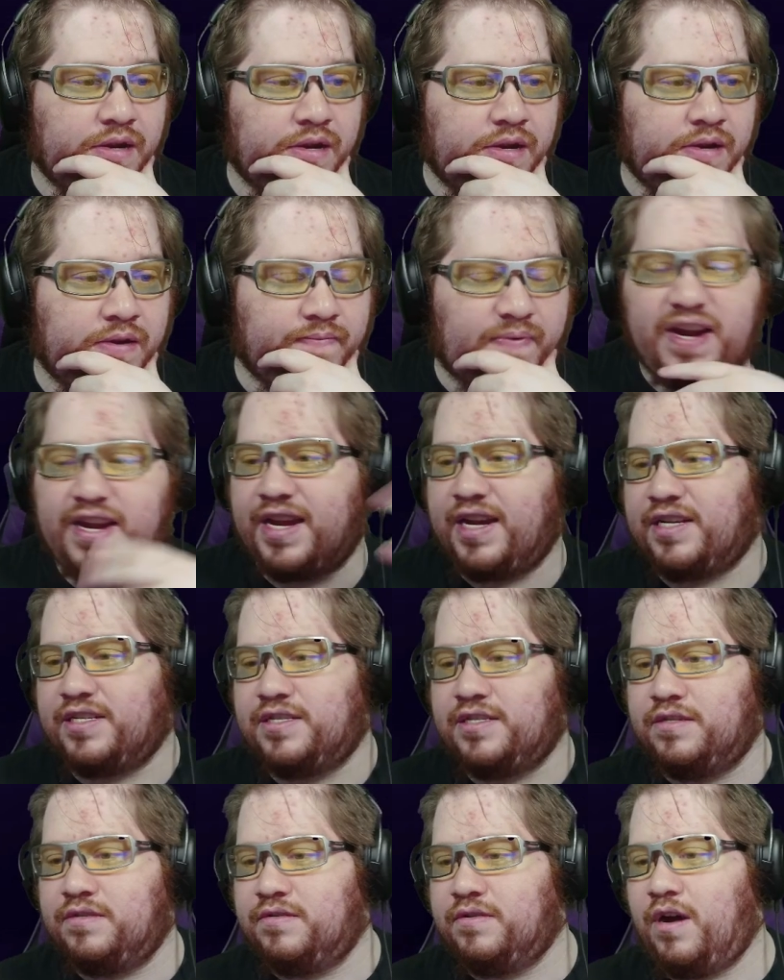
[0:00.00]

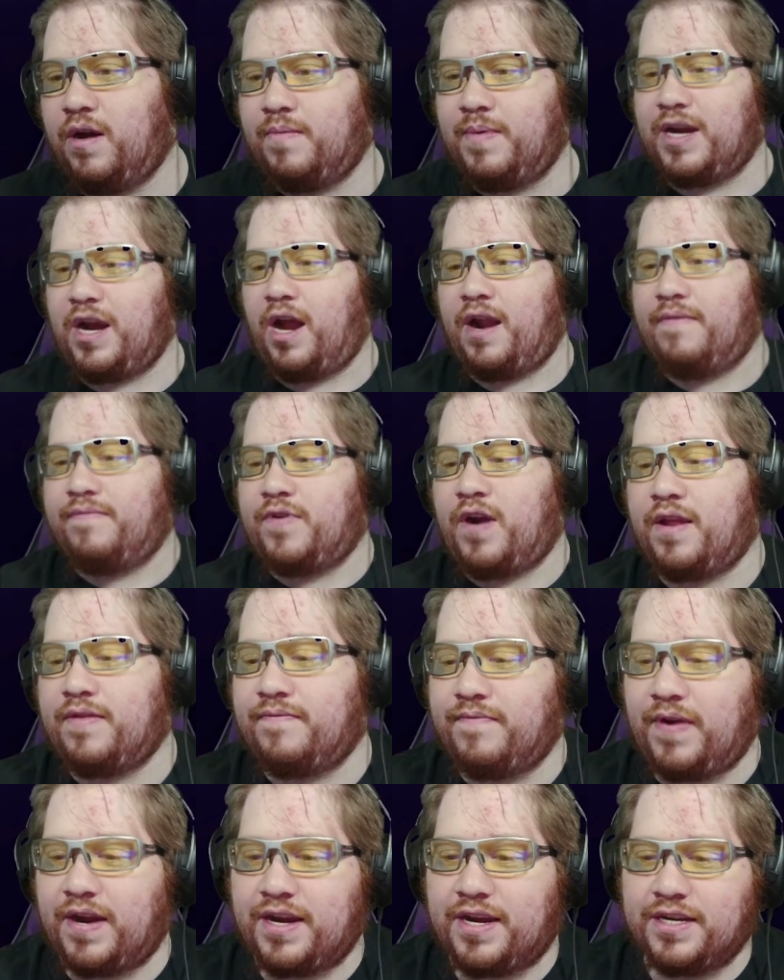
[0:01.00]
Vikings. Oh my god, I forgot the
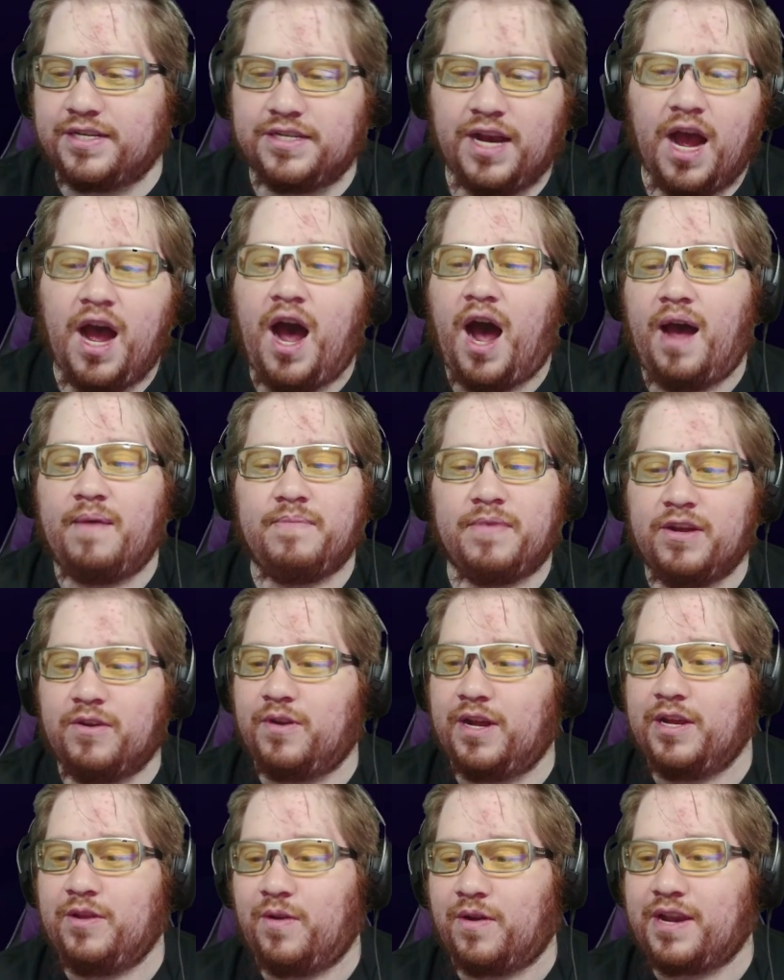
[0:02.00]
Vikings. I'm
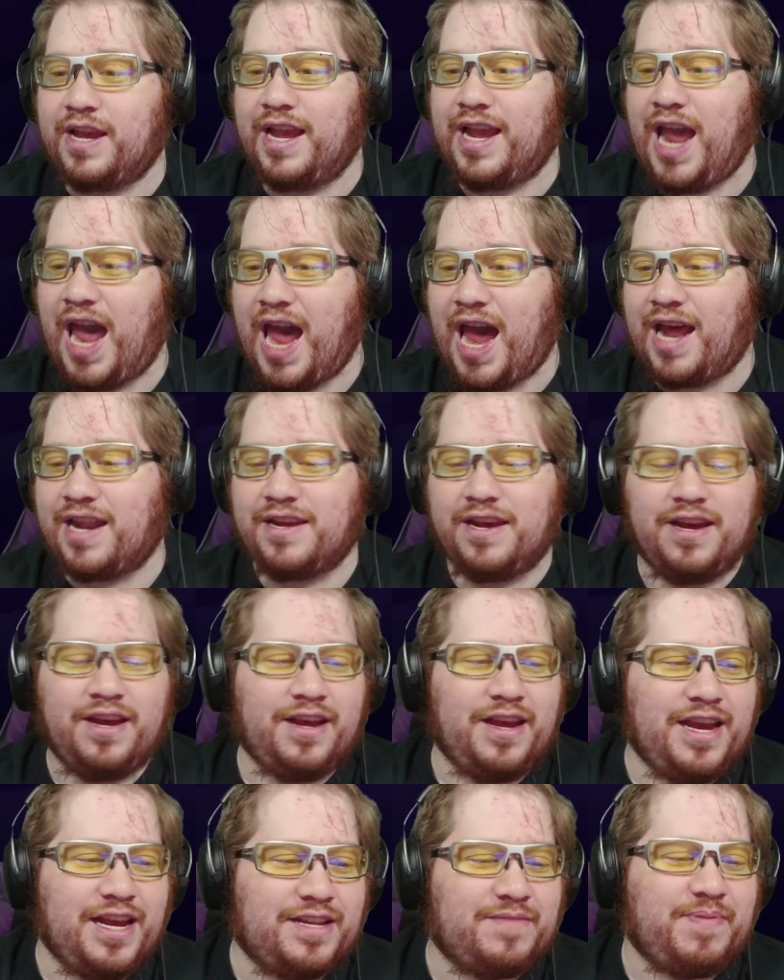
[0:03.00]
literally looking at,
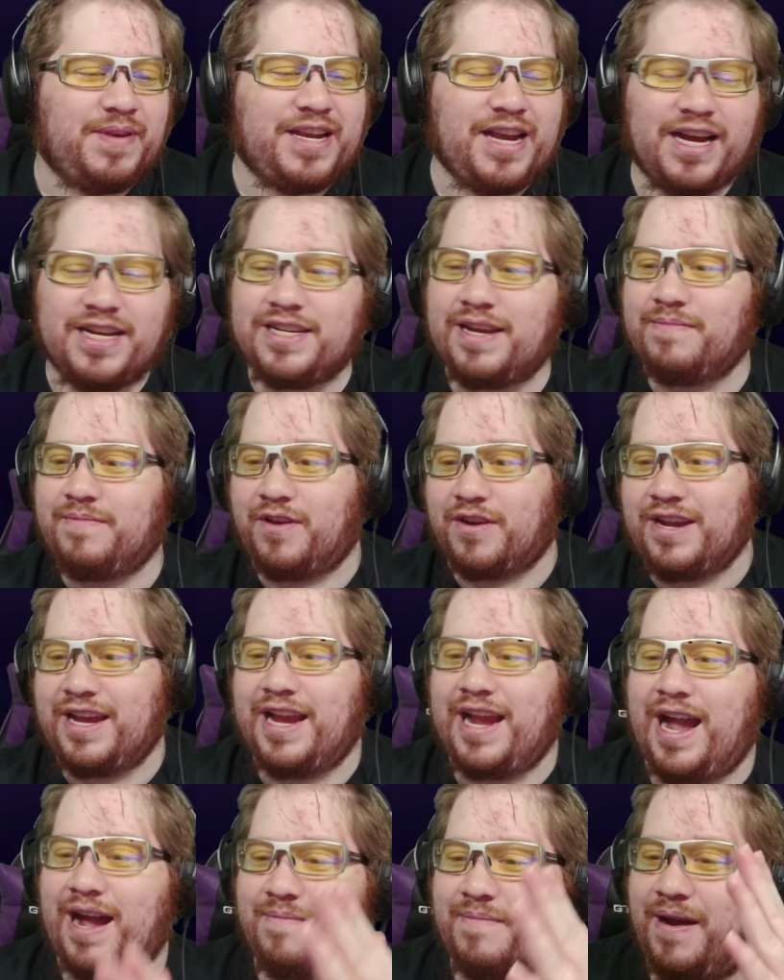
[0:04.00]
it's because I'm
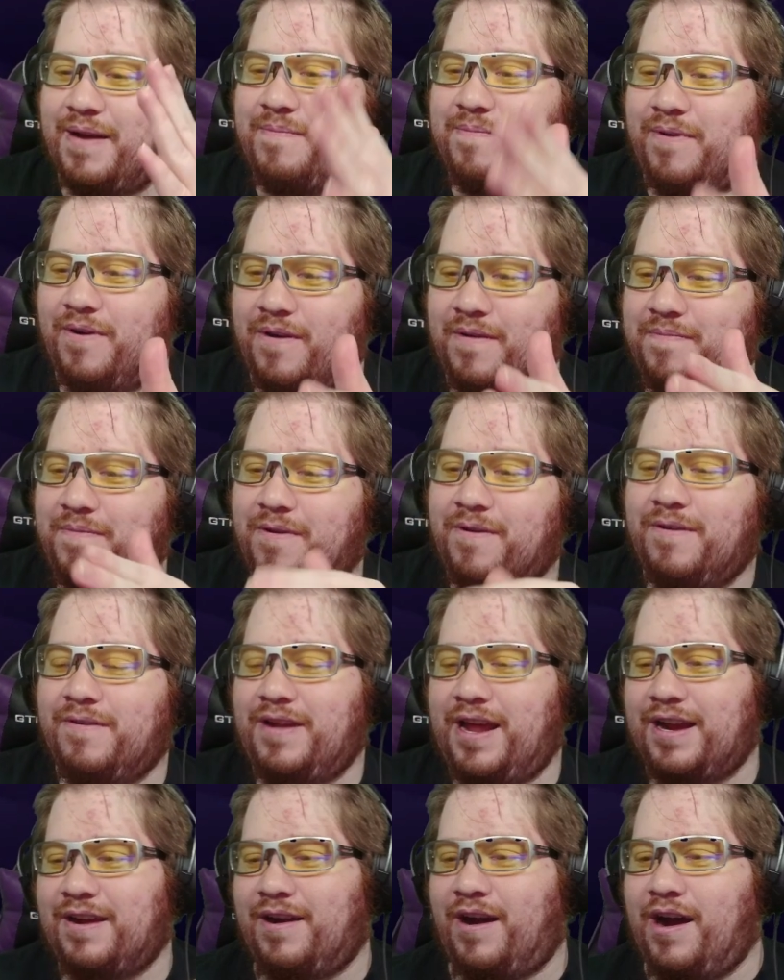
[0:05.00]
looking at my purple,
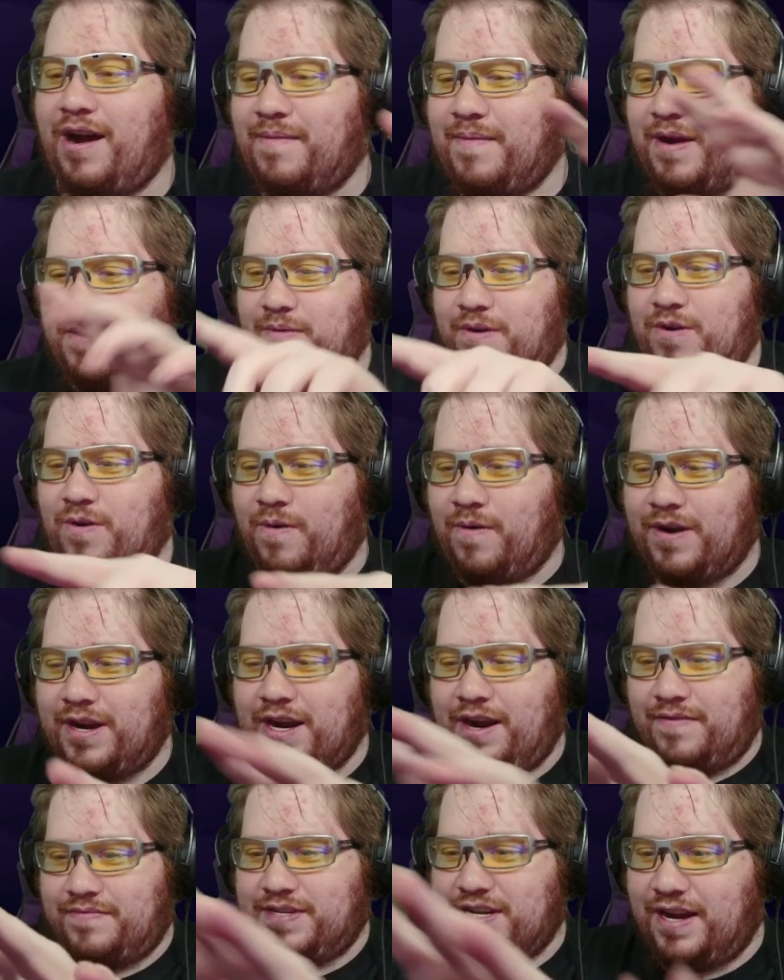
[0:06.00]
like on my recording,
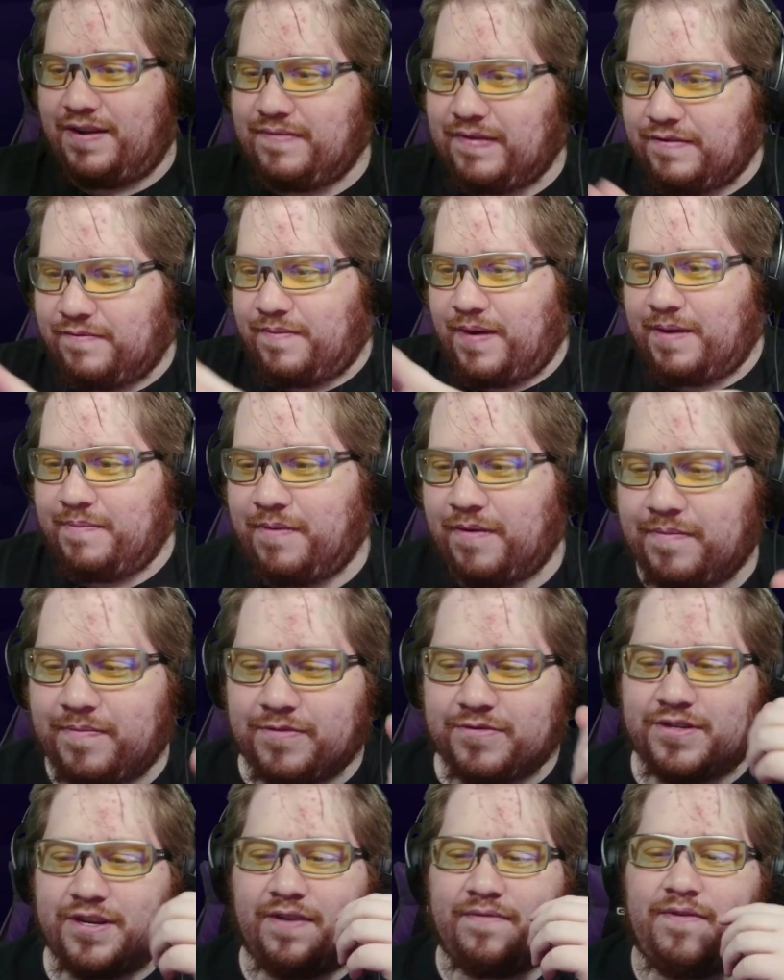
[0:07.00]
obviously I have all my purple
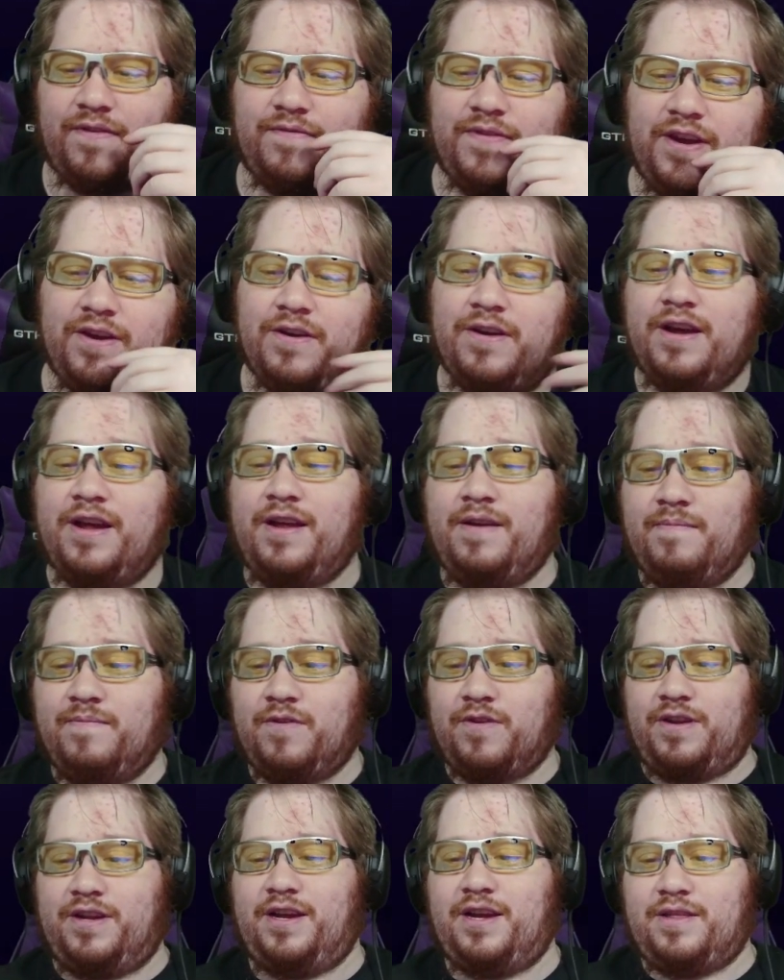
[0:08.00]
stuff over here.
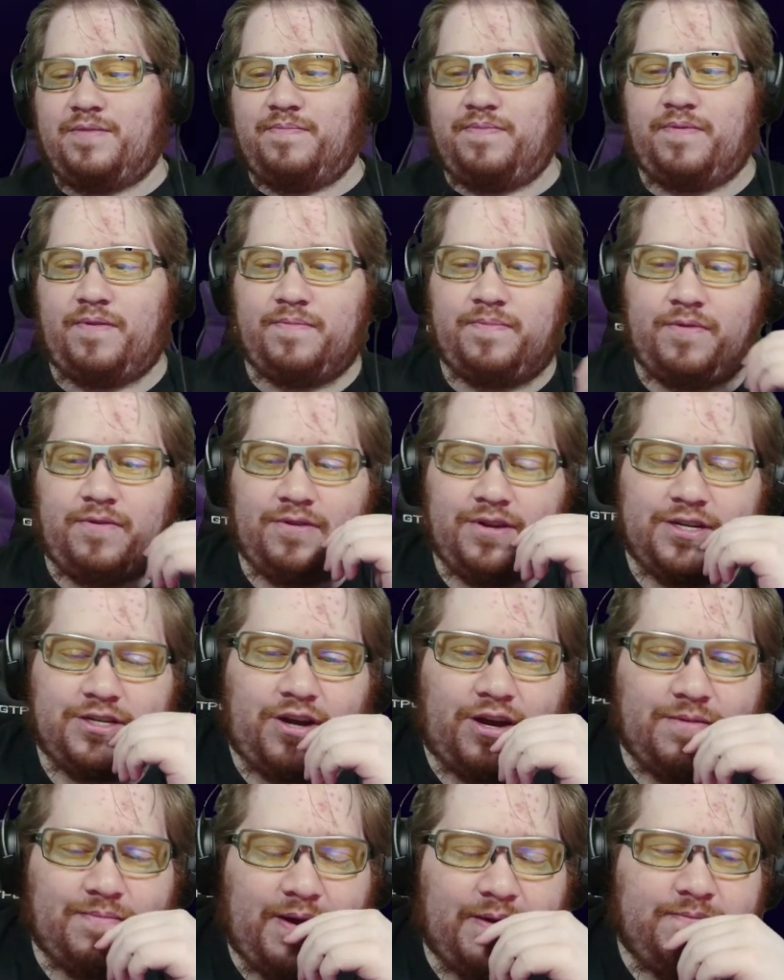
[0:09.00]
Looking at the purple
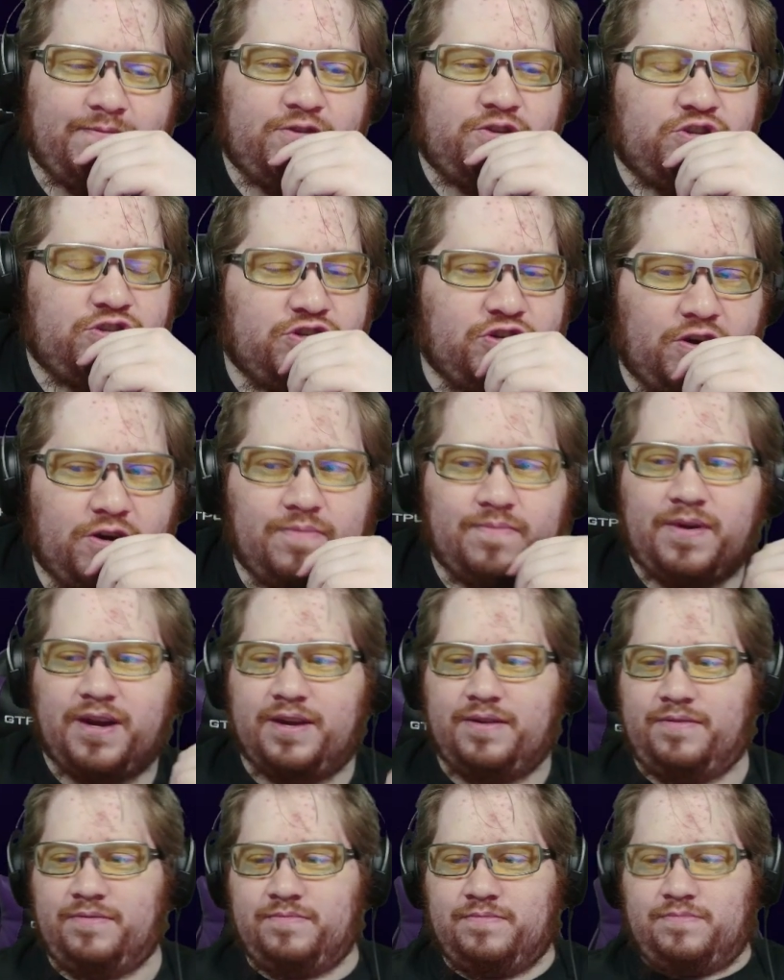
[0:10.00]
on my shirt, my
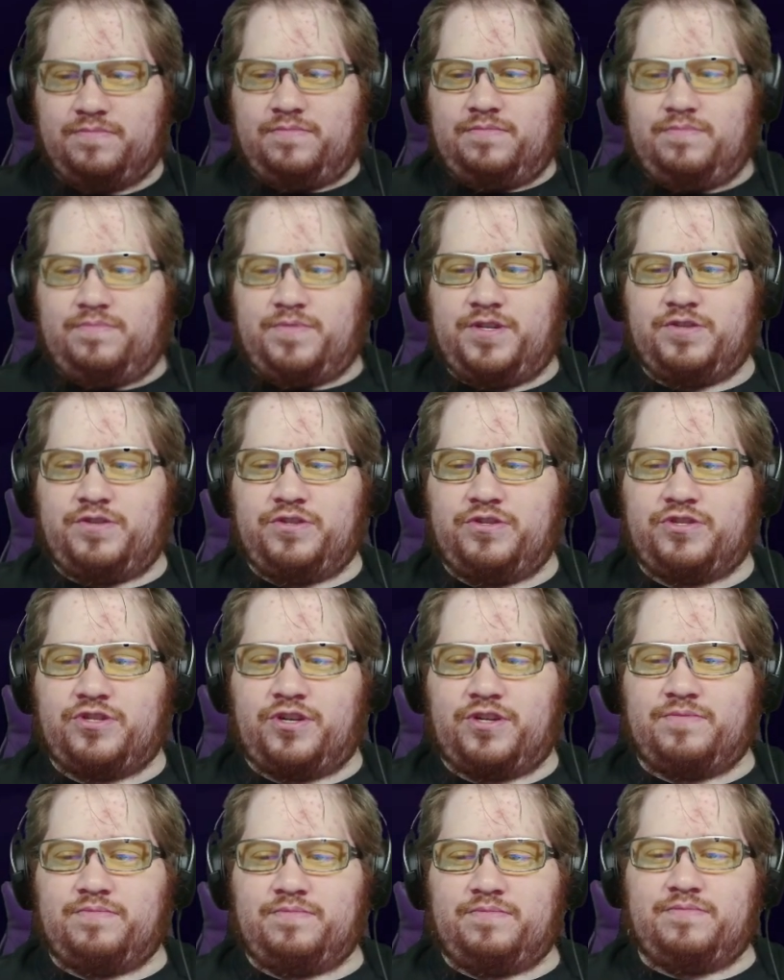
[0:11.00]
YouTube
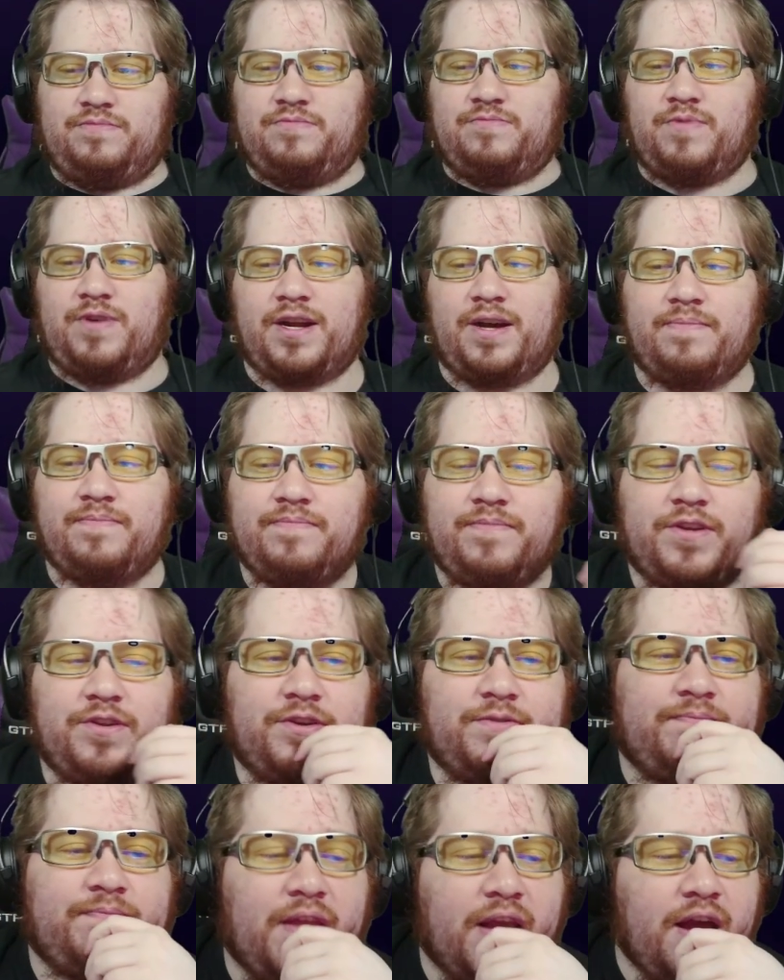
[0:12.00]
shirt. What up, YouTube?